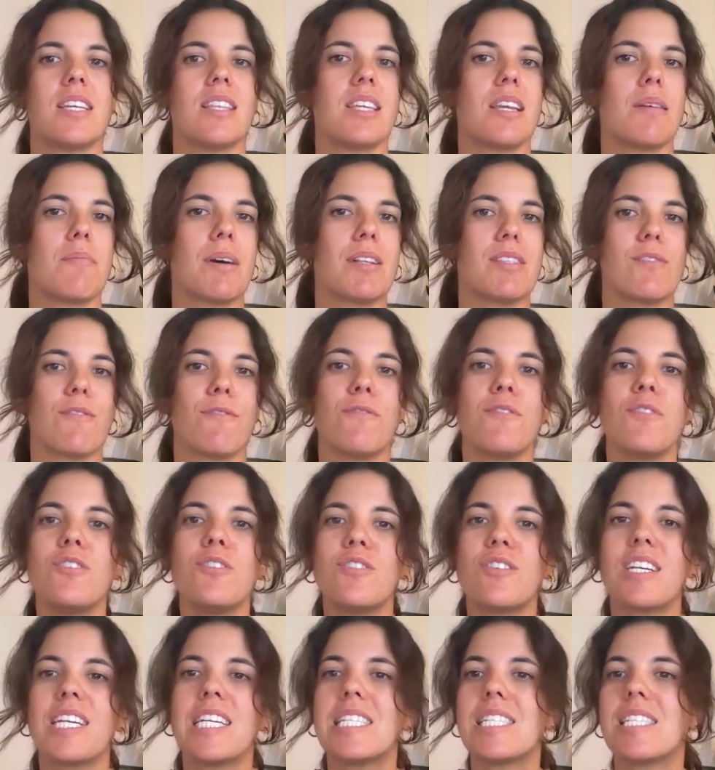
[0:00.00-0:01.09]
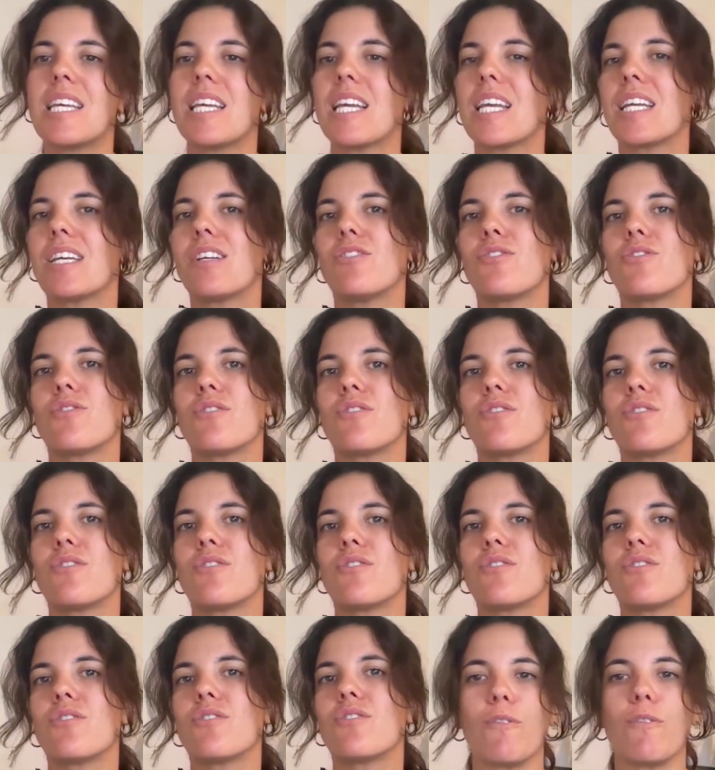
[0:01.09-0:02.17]
the amount of food you're eating,
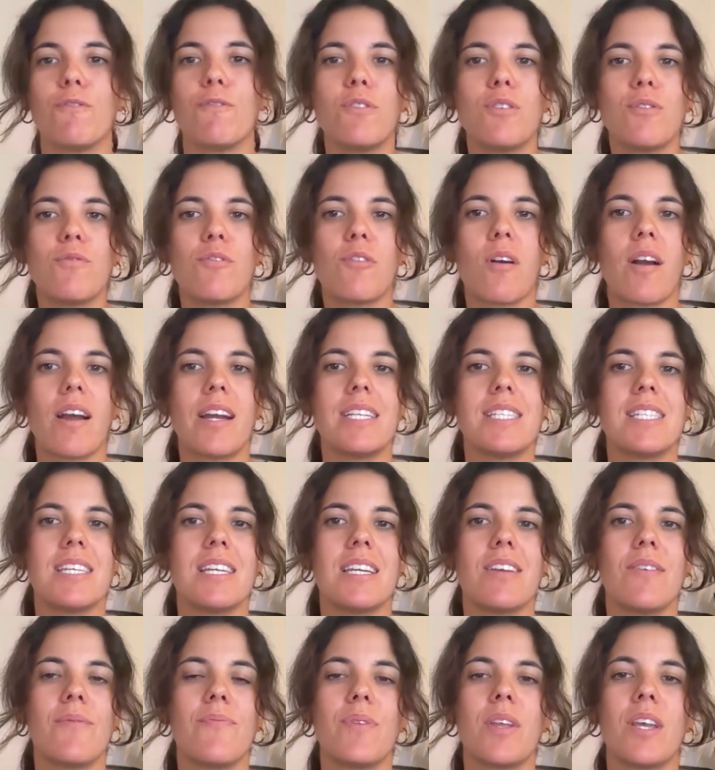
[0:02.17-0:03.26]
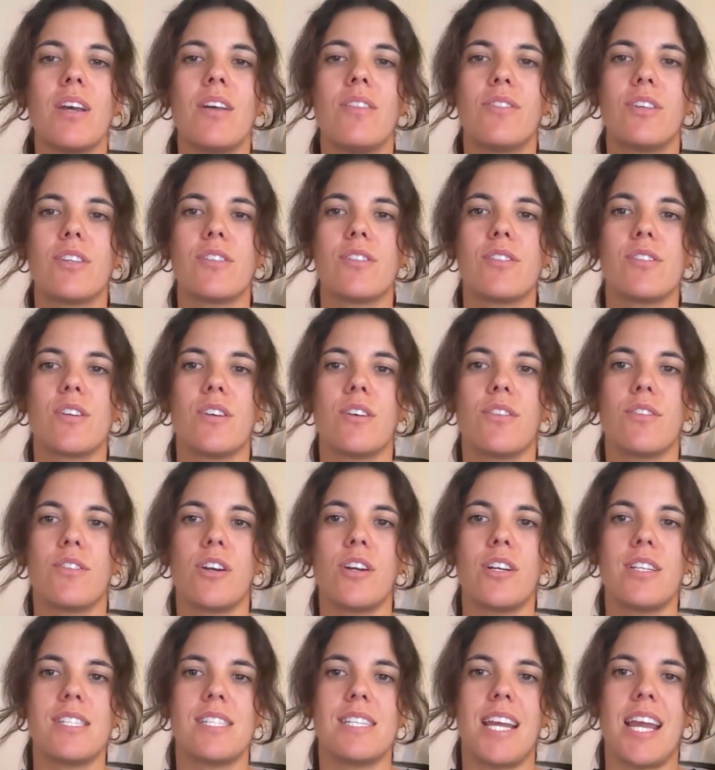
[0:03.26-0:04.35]
introducing more food variety. The
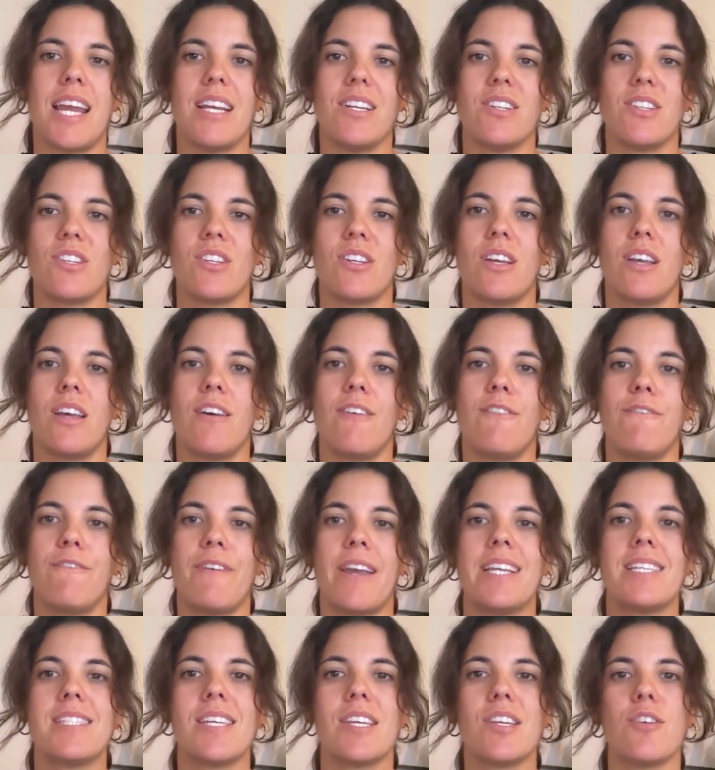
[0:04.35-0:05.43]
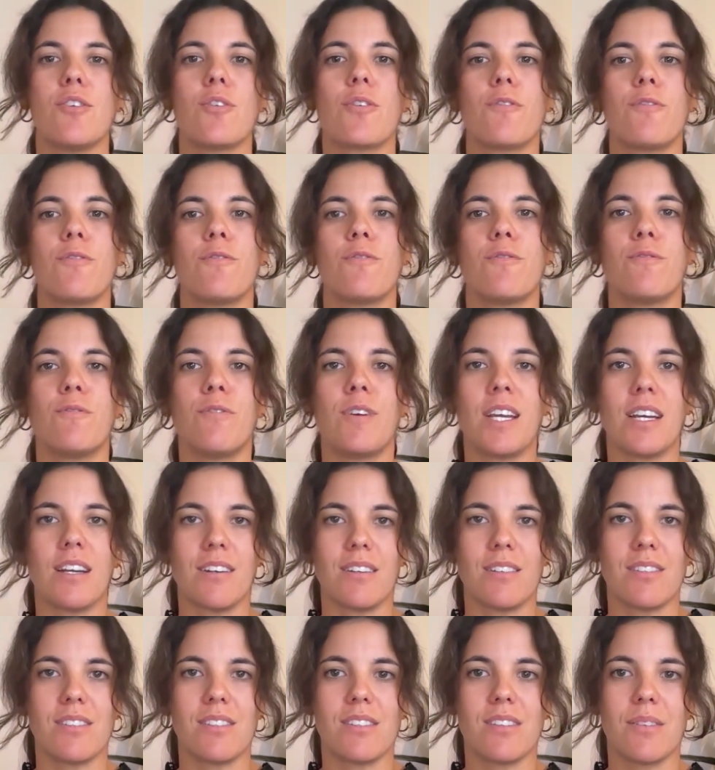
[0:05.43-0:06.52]
third stage, facing your
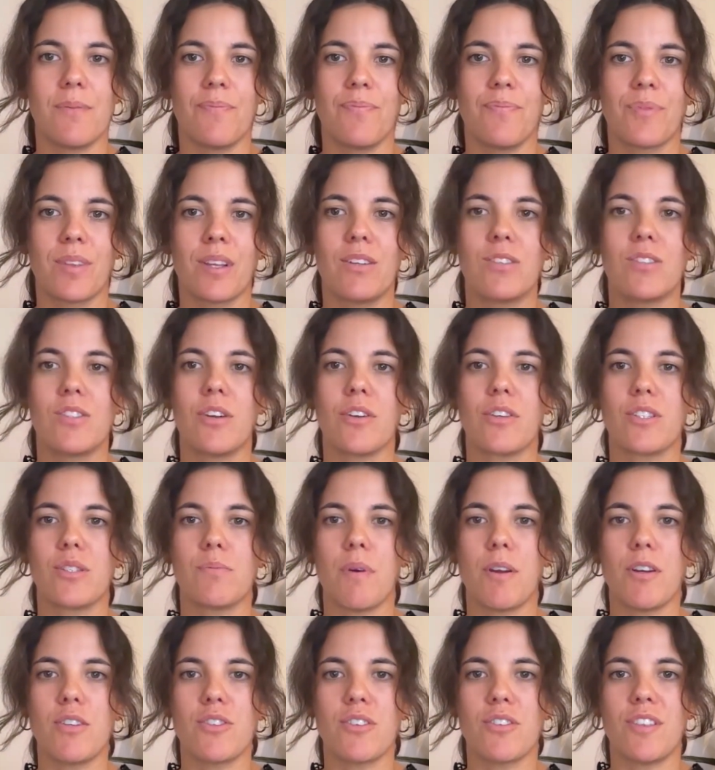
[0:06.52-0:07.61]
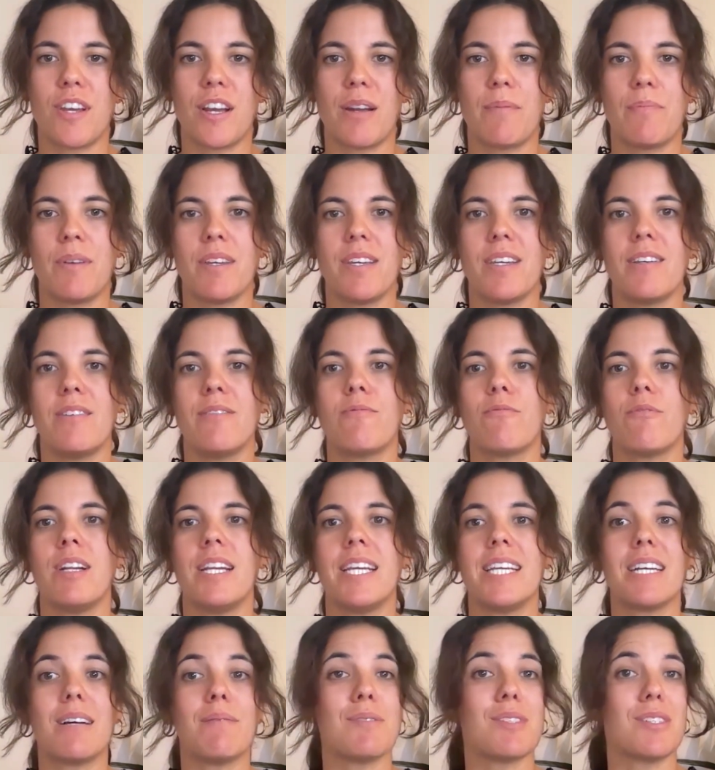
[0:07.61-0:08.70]
fears. So exposure therapy really
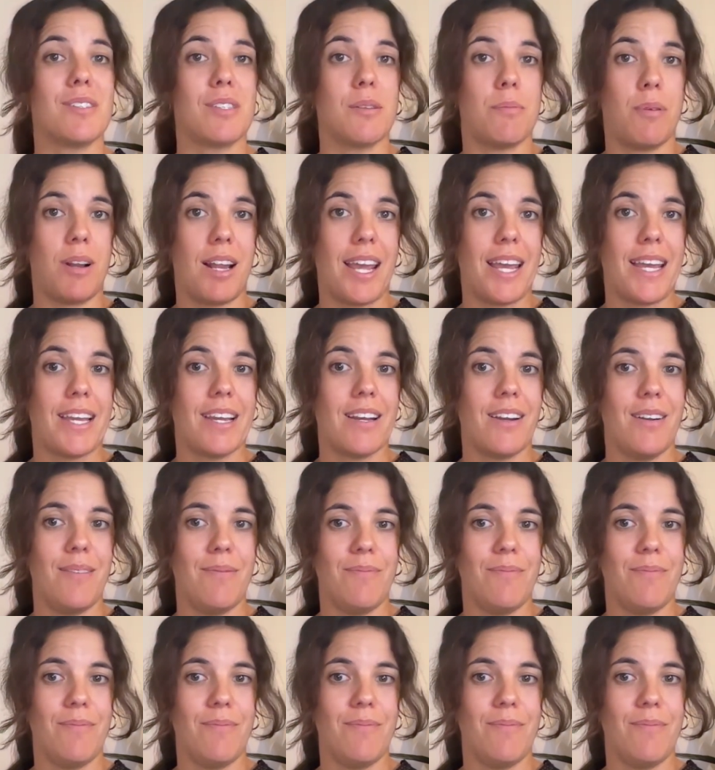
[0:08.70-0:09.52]
comes into play here.